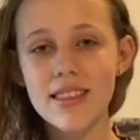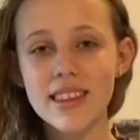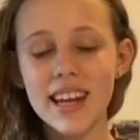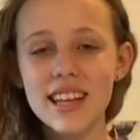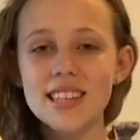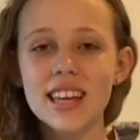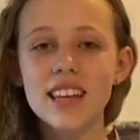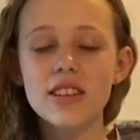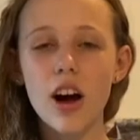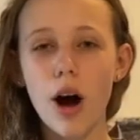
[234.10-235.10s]
The next thing
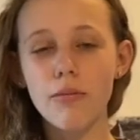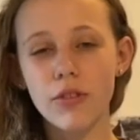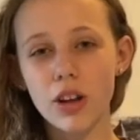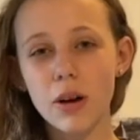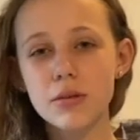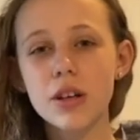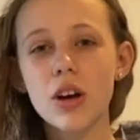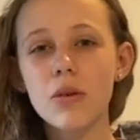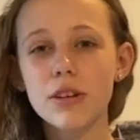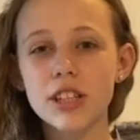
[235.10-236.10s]
is envelopes,
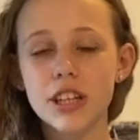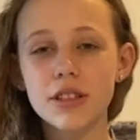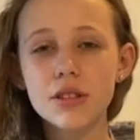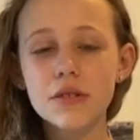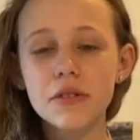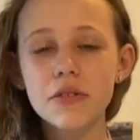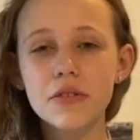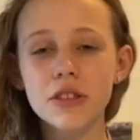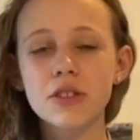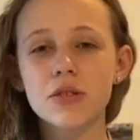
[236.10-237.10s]
which are useful
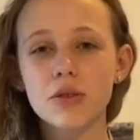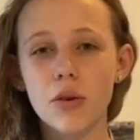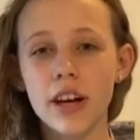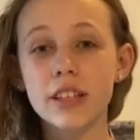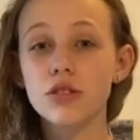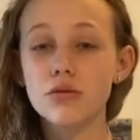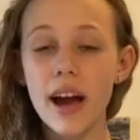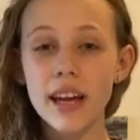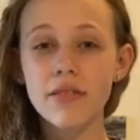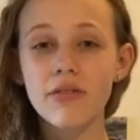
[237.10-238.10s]
for storing
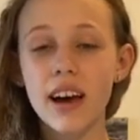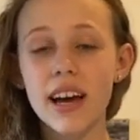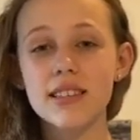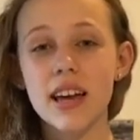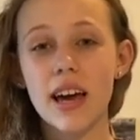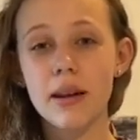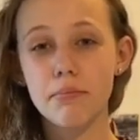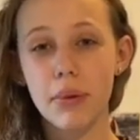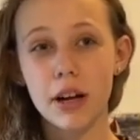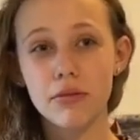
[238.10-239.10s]
dragonflies
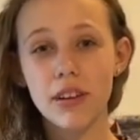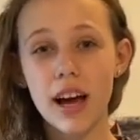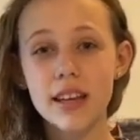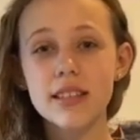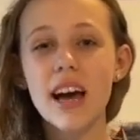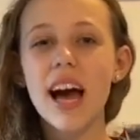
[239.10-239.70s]
and butterflies.